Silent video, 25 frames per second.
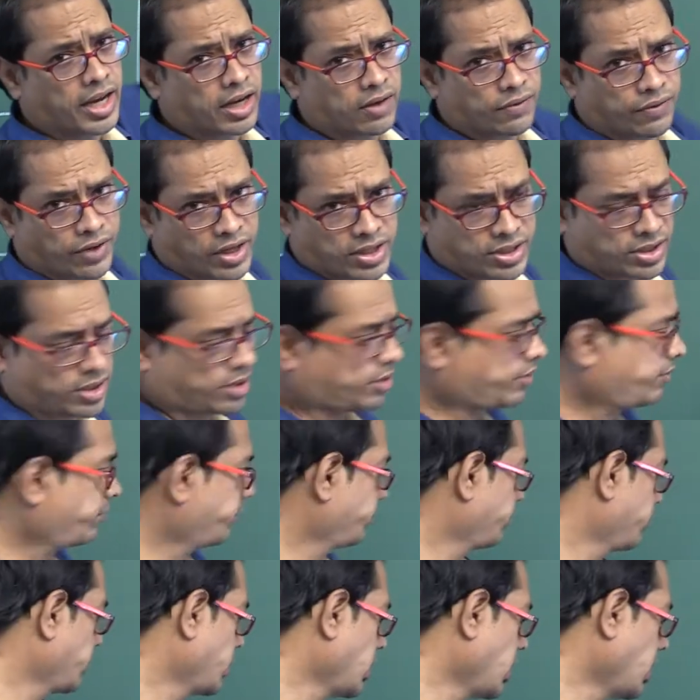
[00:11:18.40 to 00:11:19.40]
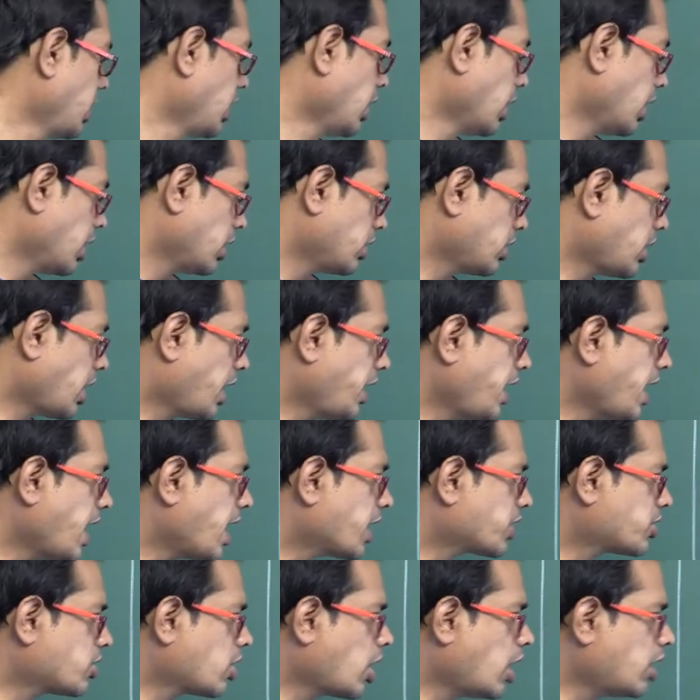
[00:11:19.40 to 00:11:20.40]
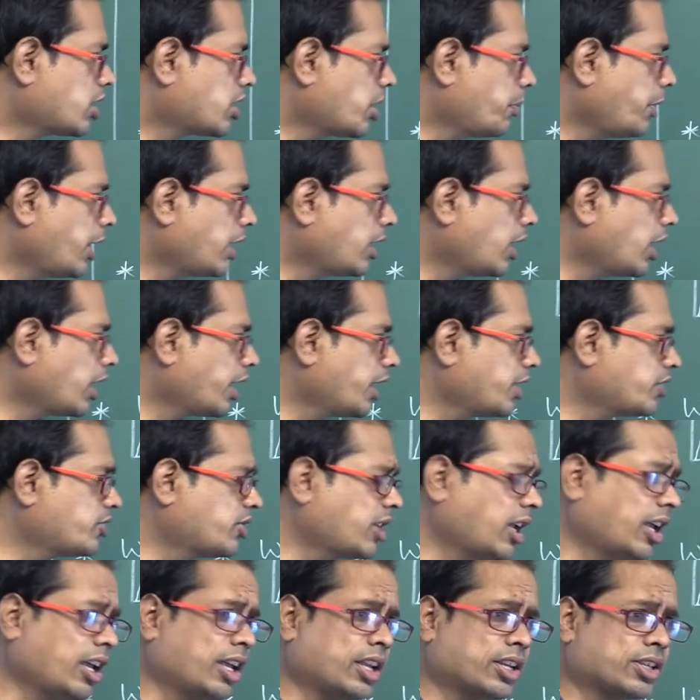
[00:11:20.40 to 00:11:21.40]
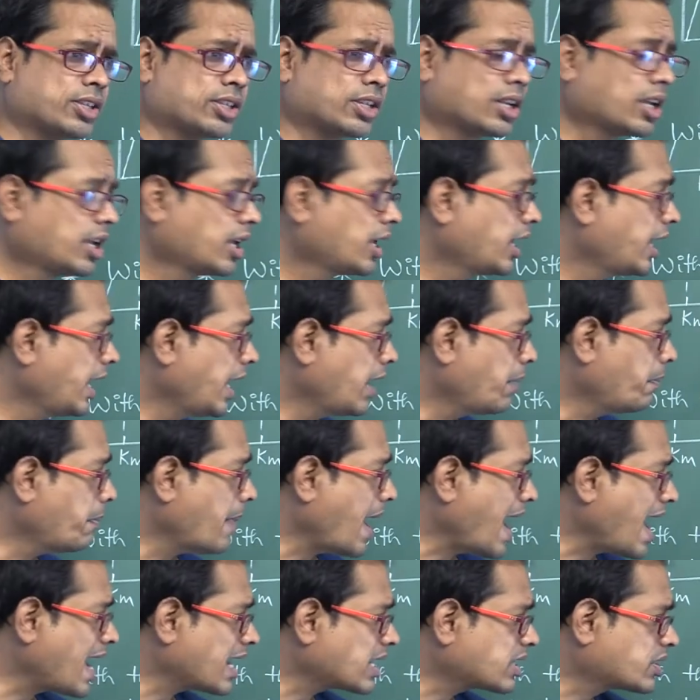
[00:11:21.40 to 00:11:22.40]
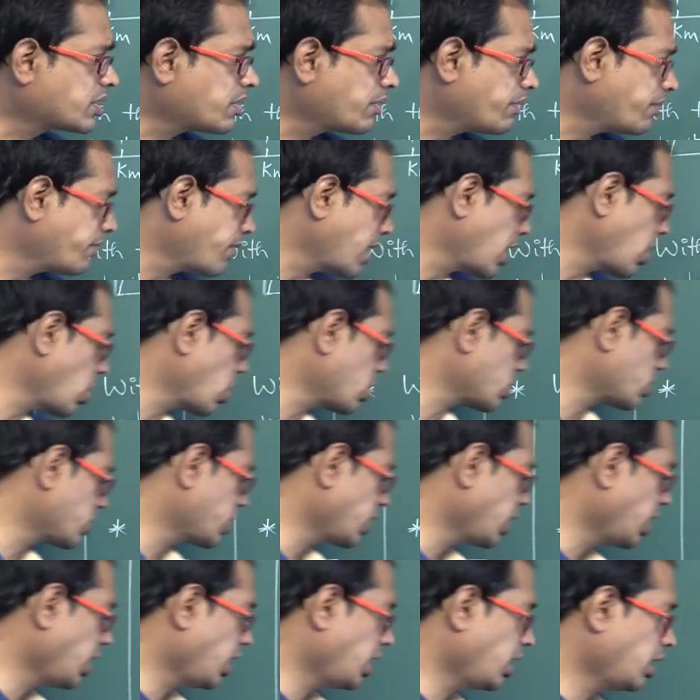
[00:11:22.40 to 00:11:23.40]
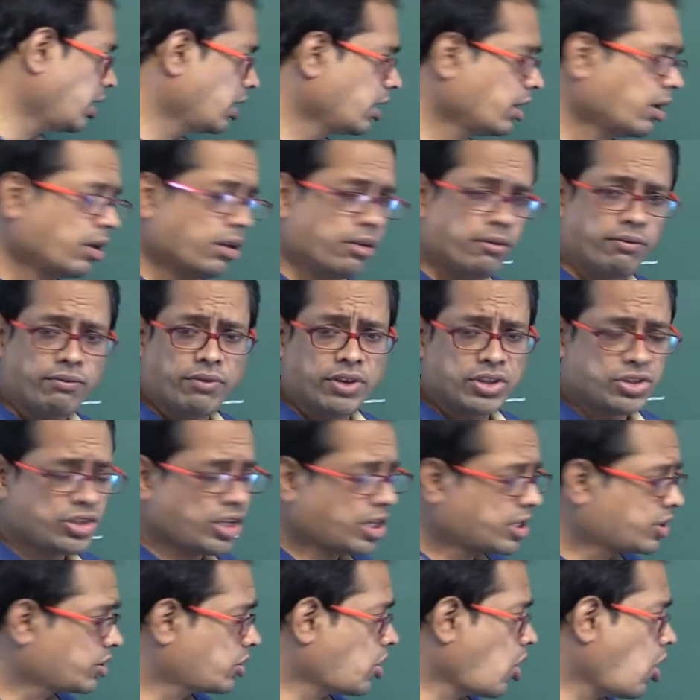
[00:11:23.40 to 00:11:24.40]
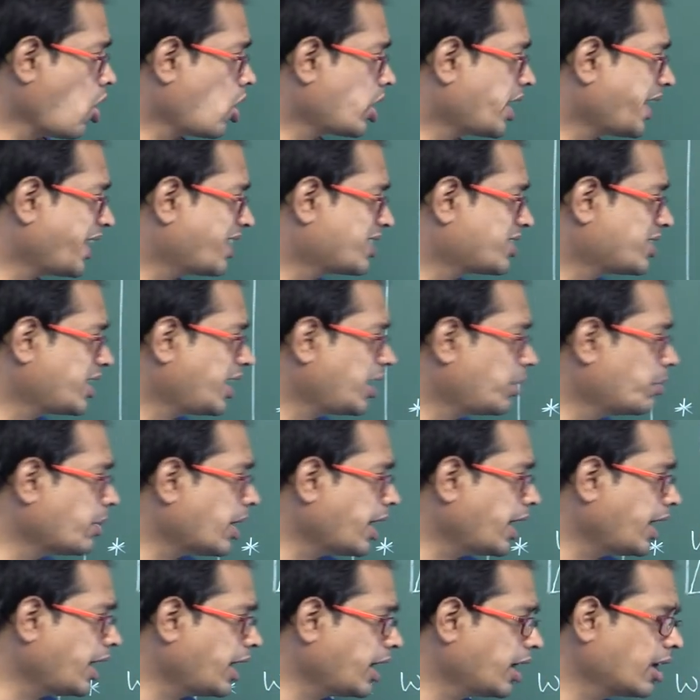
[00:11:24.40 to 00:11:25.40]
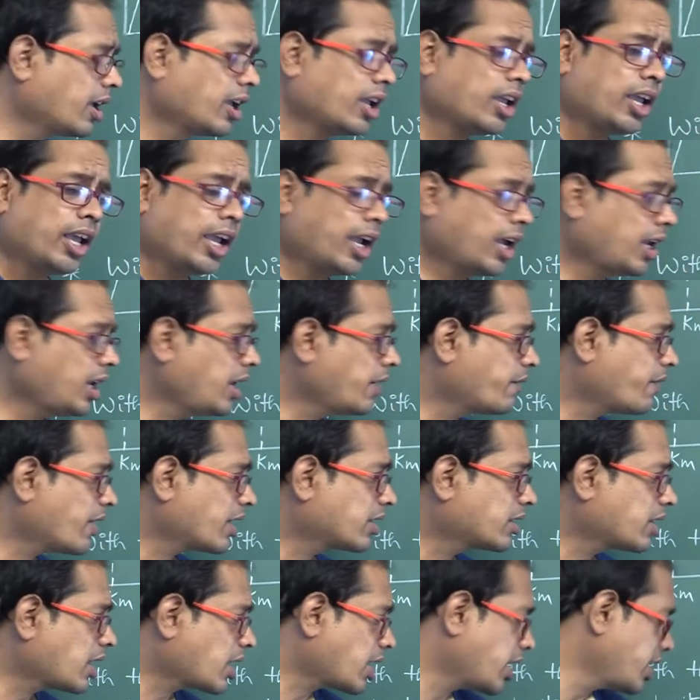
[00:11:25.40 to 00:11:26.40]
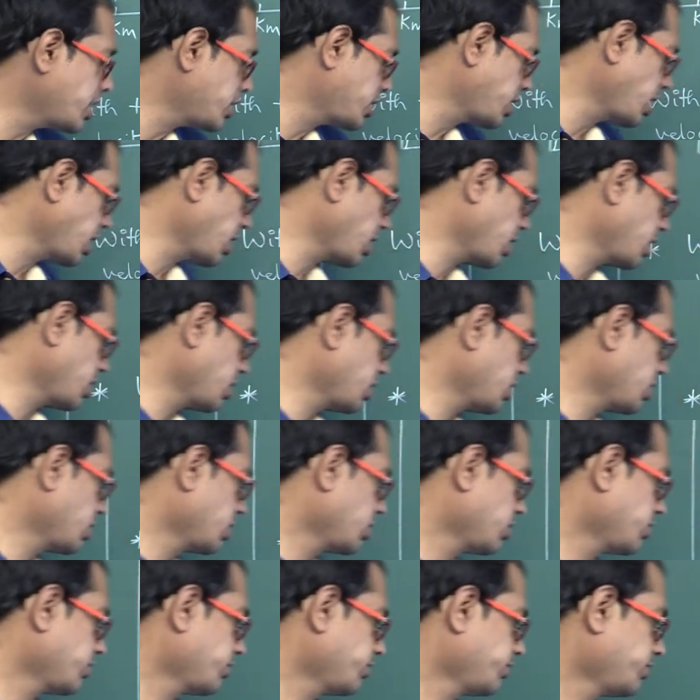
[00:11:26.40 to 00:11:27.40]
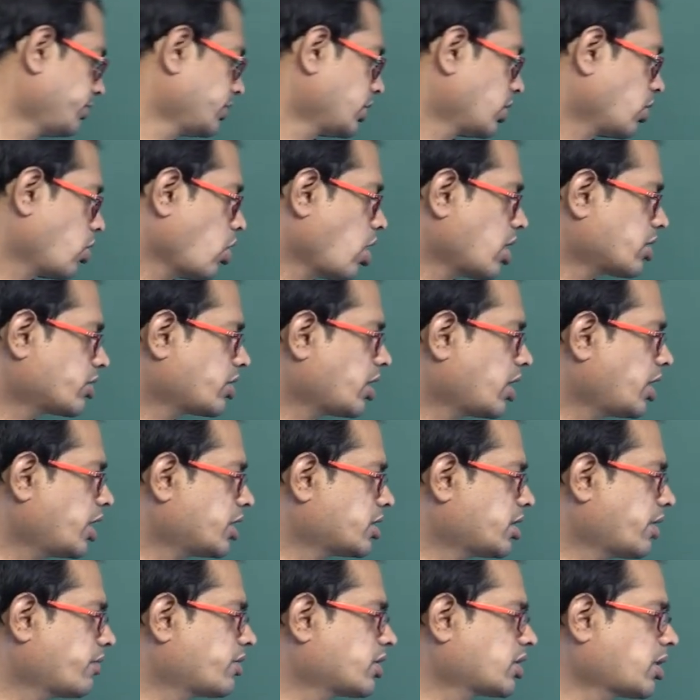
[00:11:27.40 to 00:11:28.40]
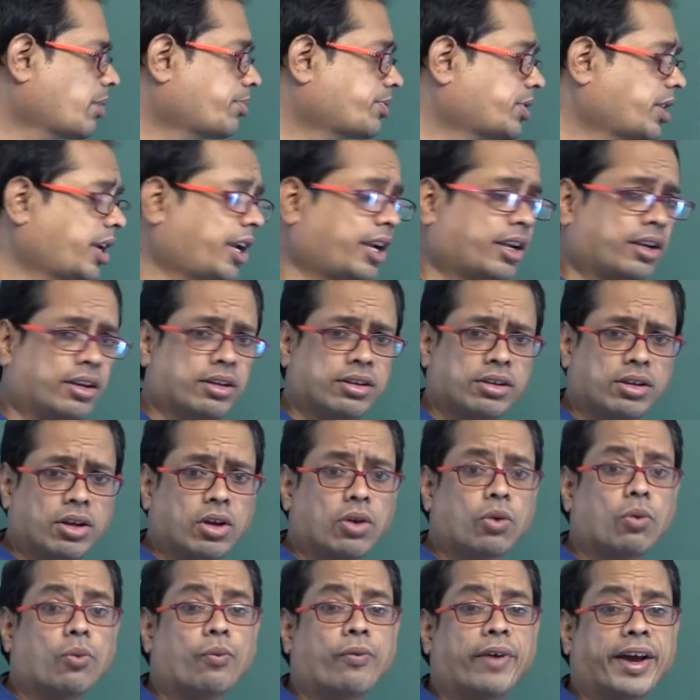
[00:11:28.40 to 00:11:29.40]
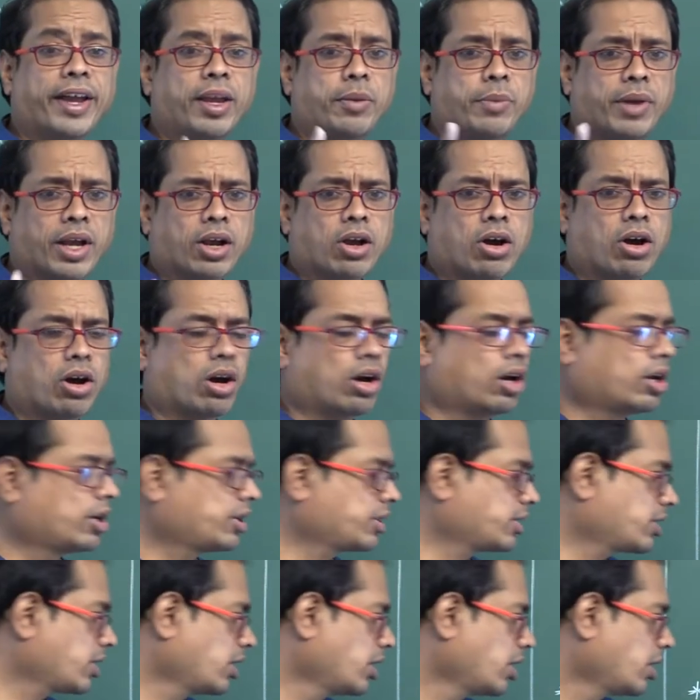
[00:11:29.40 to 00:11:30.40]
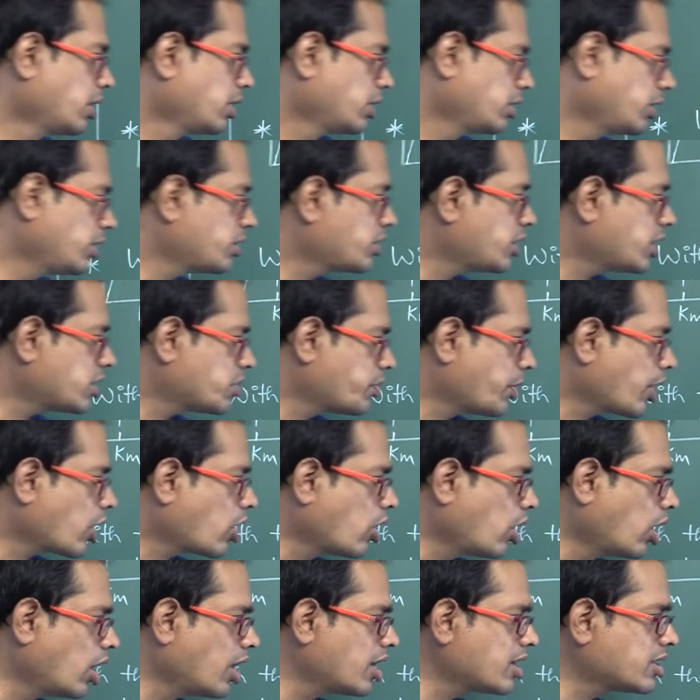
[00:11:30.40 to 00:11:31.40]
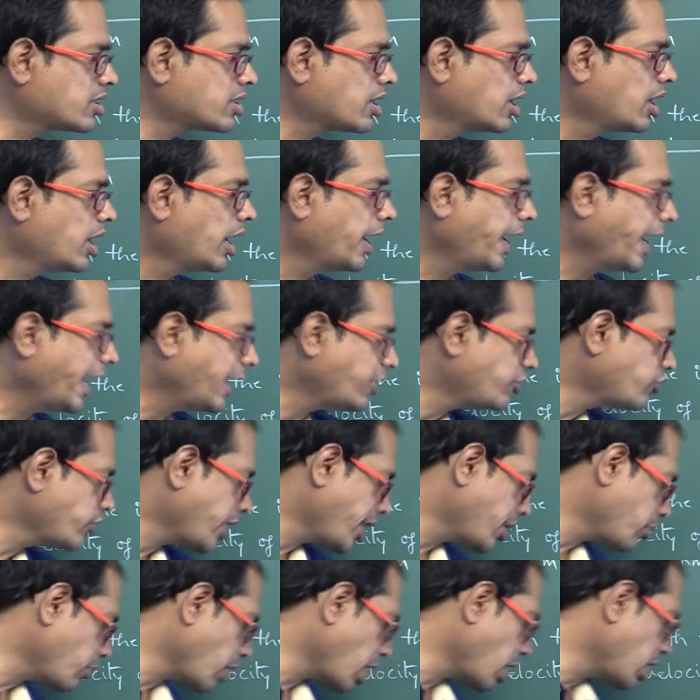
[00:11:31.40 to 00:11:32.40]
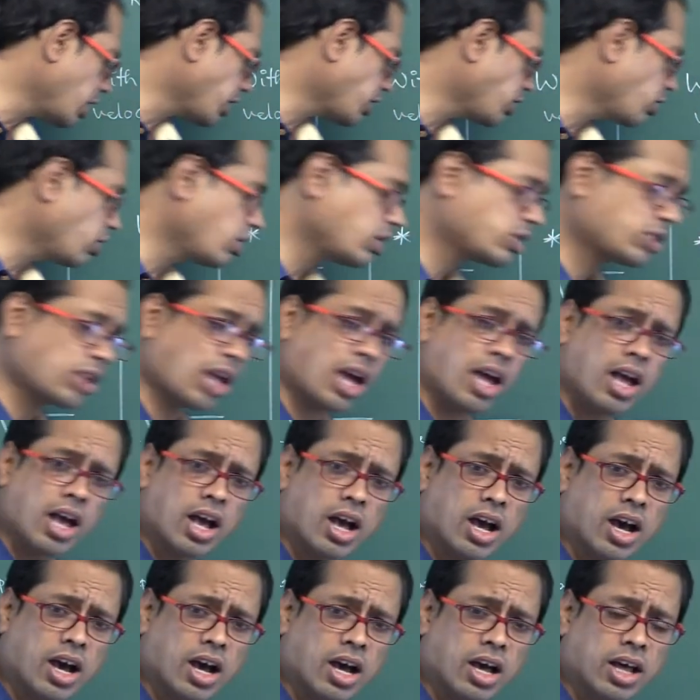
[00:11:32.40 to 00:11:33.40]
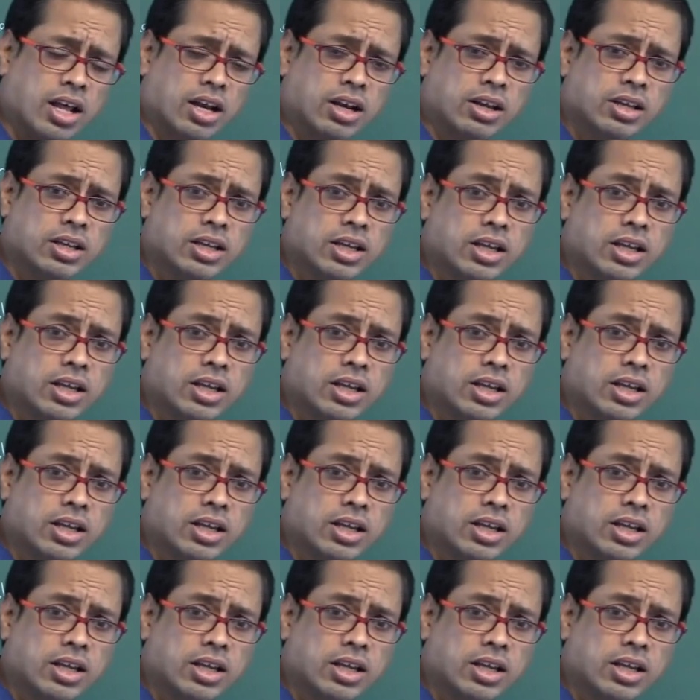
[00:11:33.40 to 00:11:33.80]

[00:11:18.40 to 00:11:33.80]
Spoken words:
at first. The reaction ultimately reaches a maximum velocity which is not exceeded by any further rise in concentration of the substrate. Why? Because this is because enzyme molecules are